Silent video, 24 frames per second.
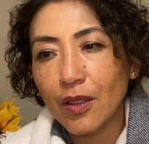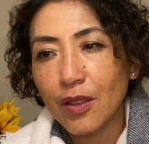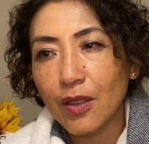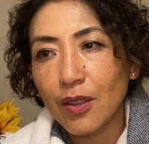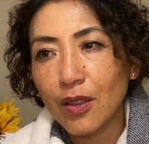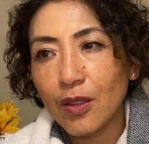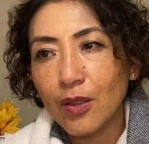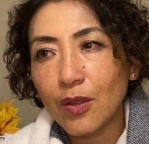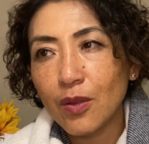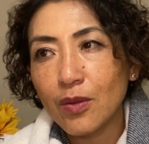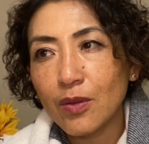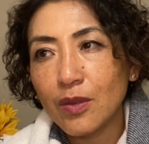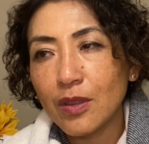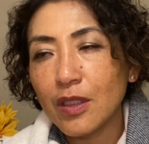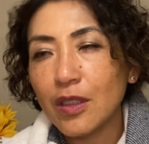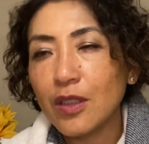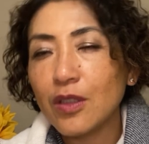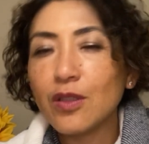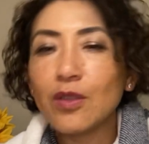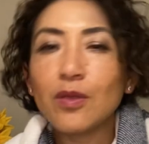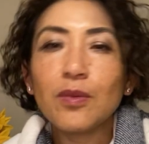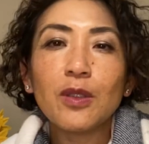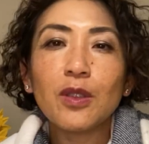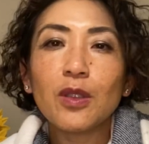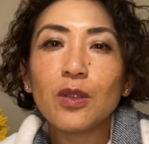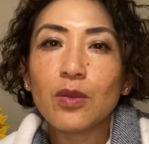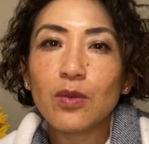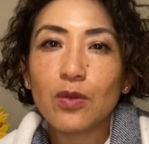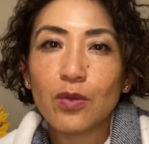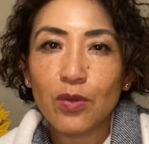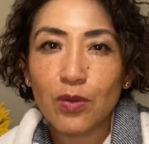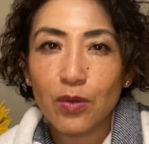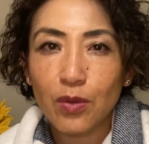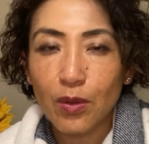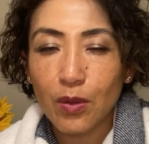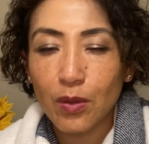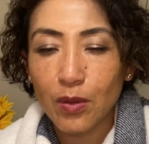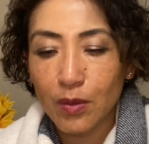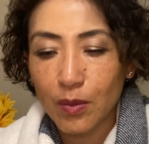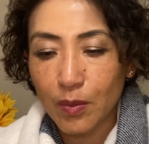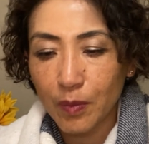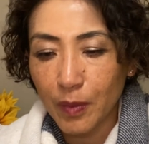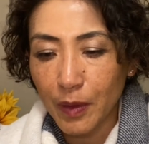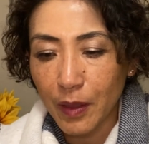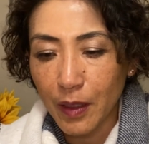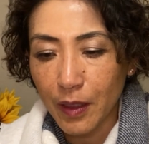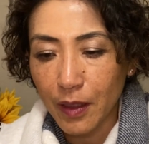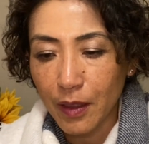you don't need to be controlled
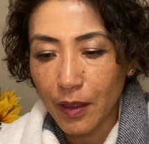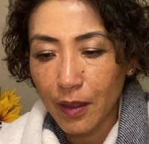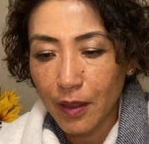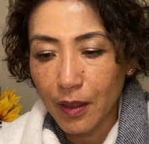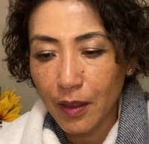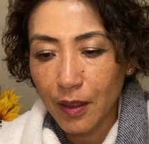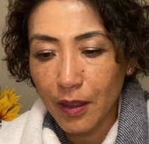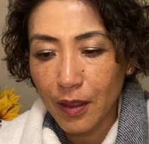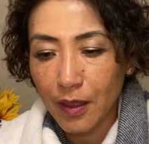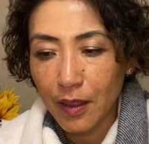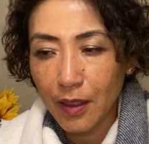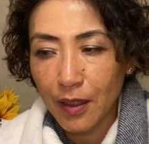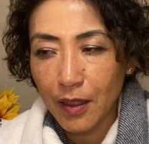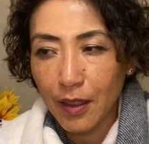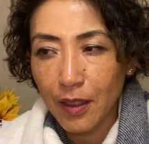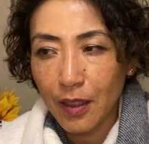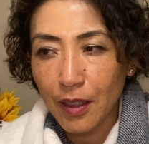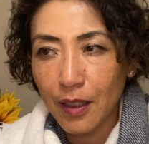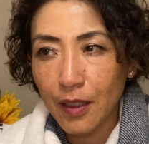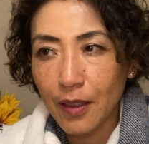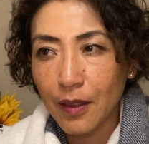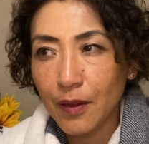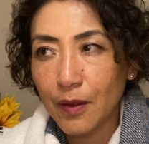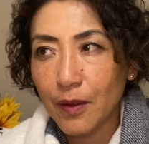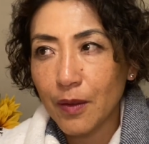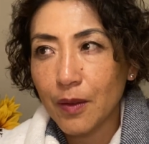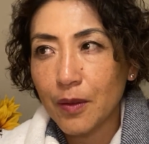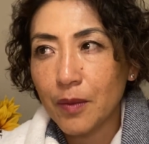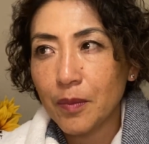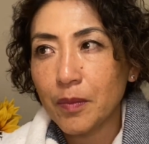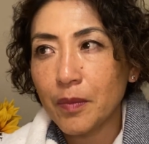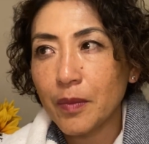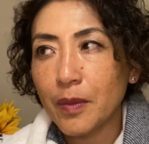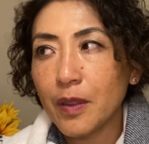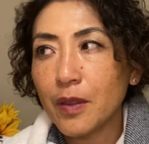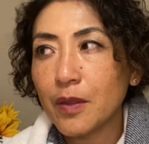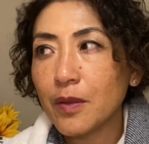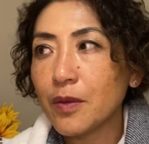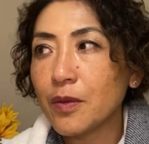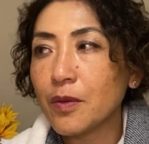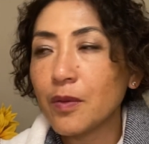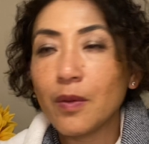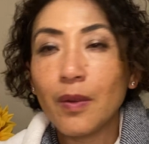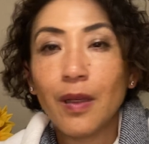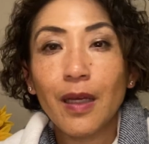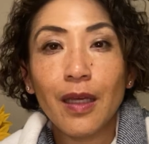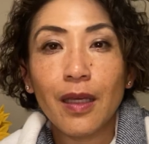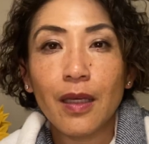by. And there are better
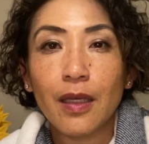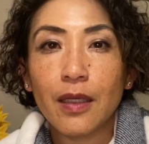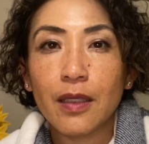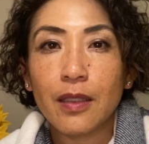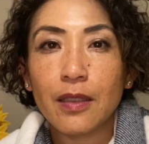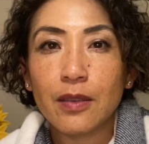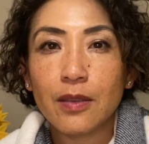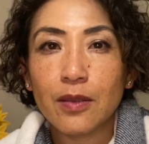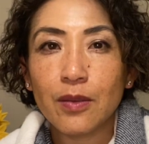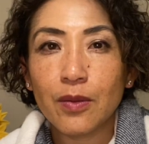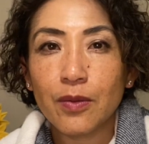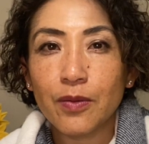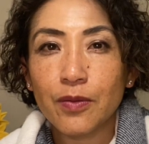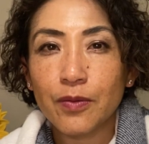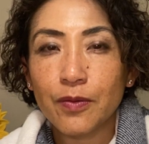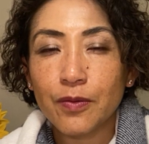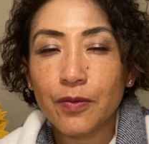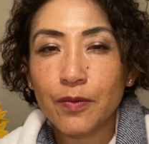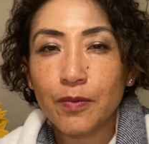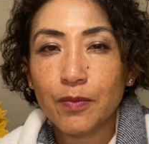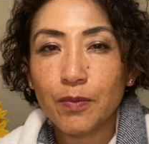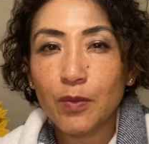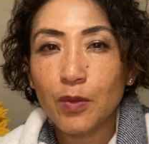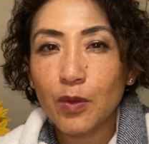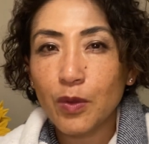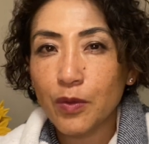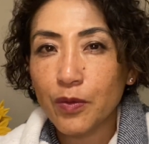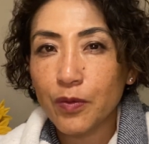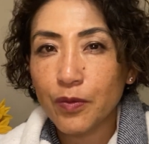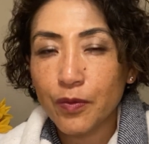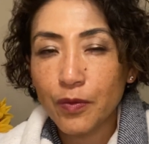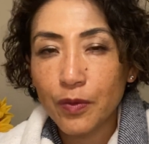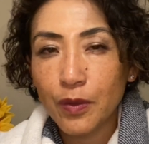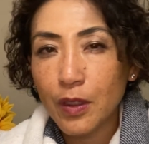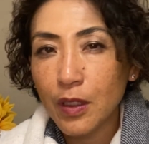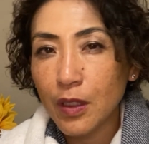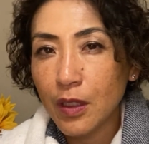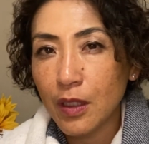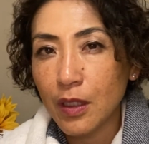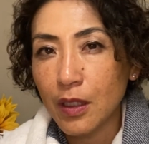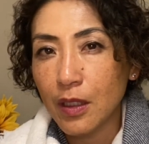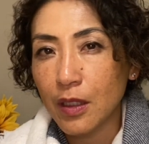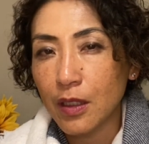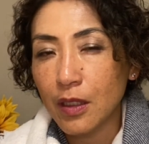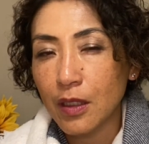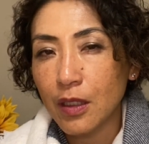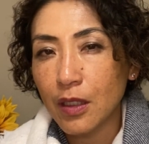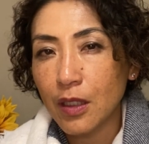ways, of more
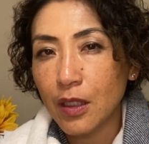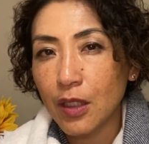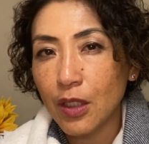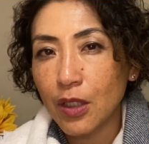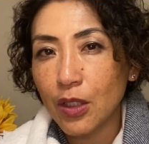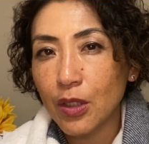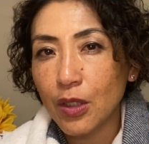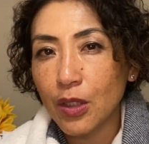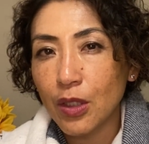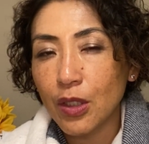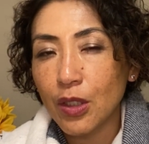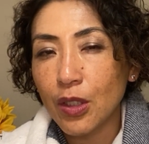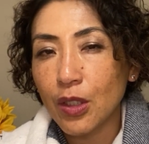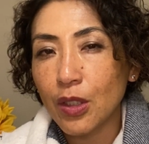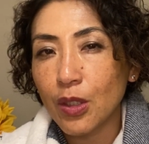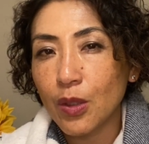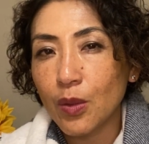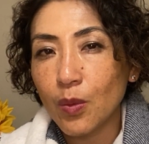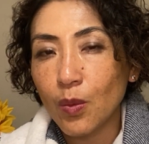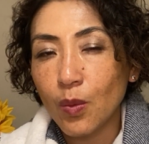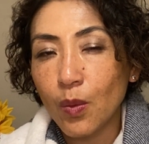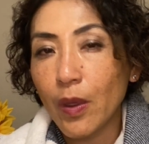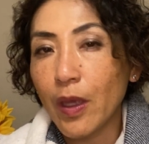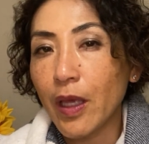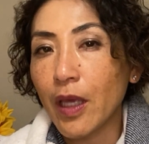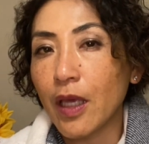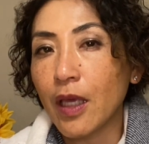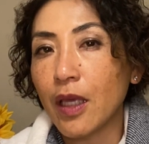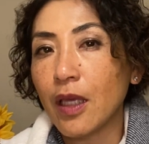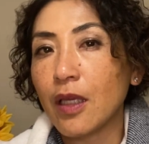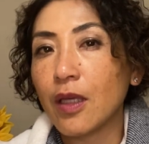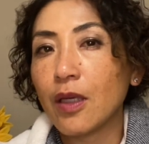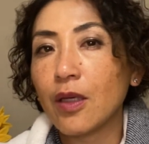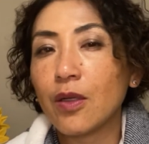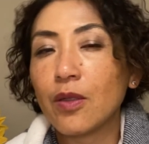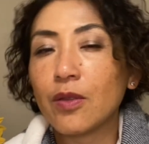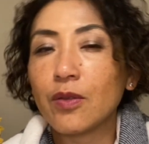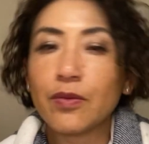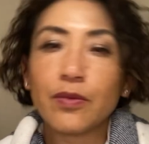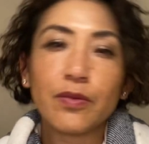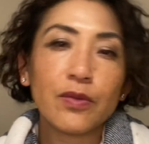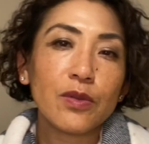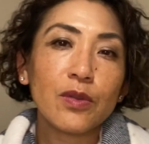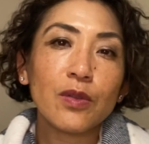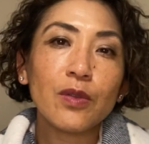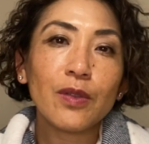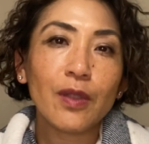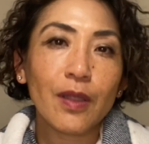free way of
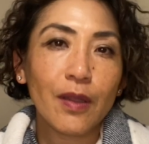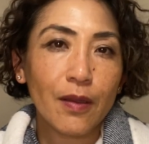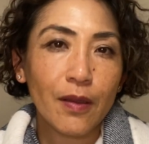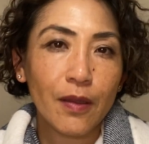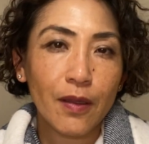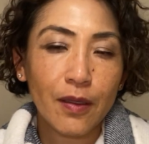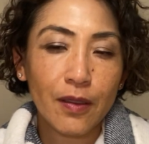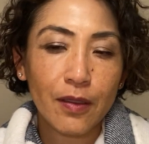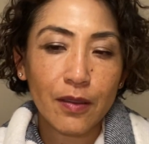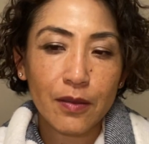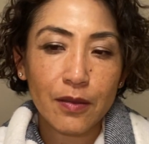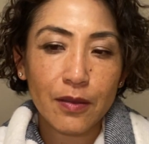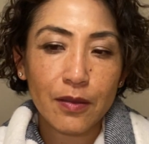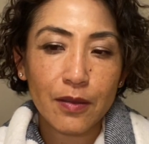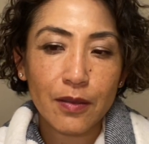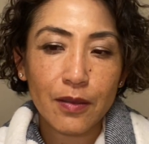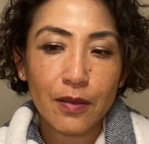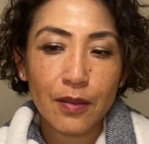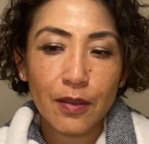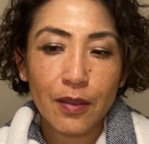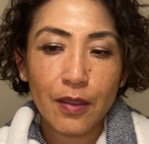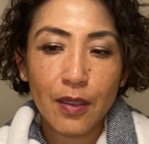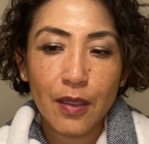doing things.